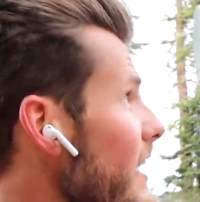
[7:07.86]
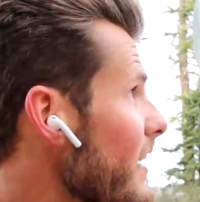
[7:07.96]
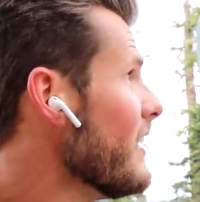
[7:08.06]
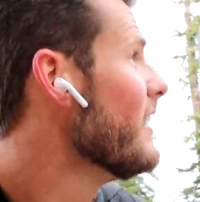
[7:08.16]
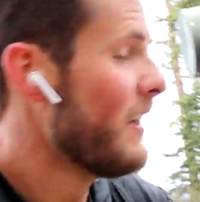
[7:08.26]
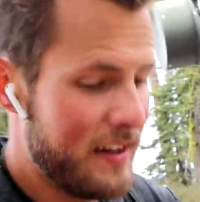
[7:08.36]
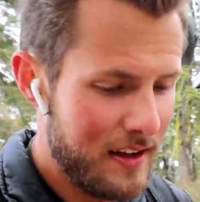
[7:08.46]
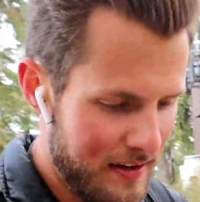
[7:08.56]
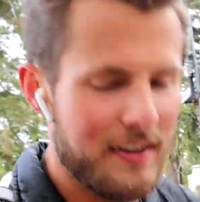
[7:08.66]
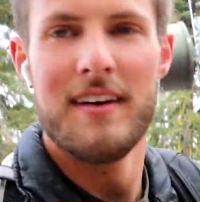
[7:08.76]
it.
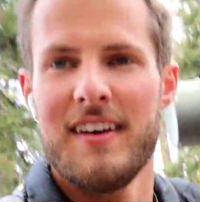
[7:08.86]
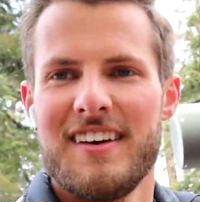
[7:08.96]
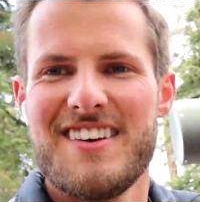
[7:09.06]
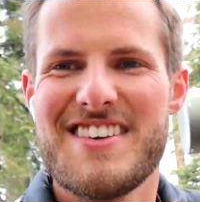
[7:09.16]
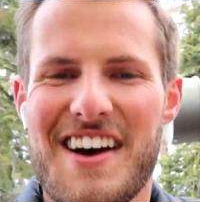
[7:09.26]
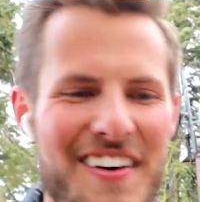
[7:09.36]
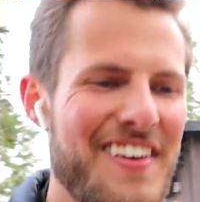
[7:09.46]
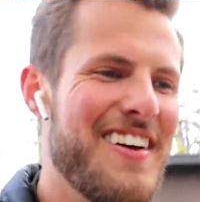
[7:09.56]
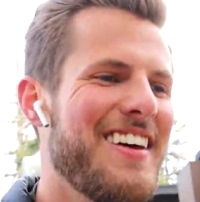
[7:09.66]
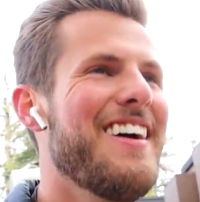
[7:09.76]
So,
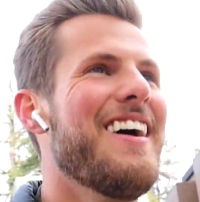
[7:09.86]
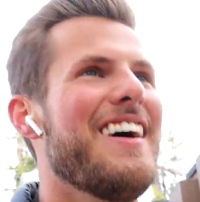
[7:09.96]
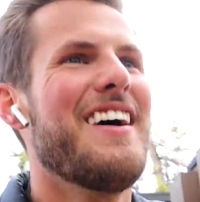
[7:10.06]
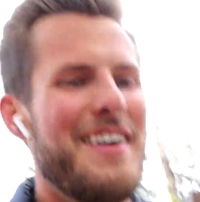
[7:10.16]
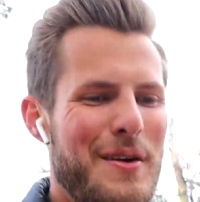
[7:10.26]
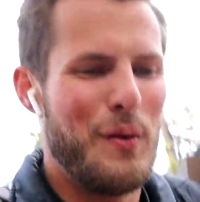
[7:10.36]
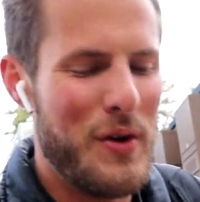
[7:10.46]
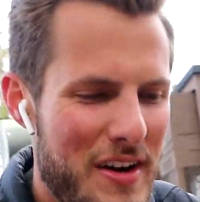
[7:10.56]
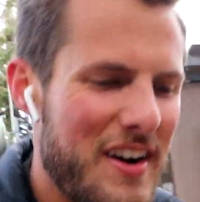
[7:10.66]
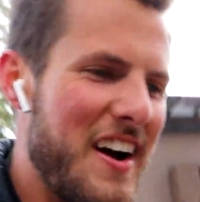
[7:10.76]

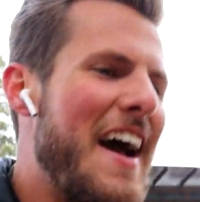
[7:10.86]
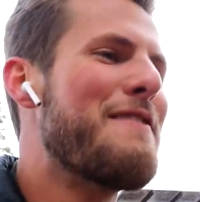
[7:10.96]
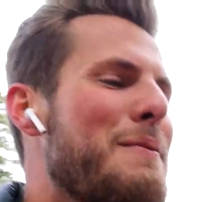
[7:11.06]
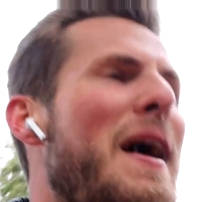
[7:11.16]
we are half a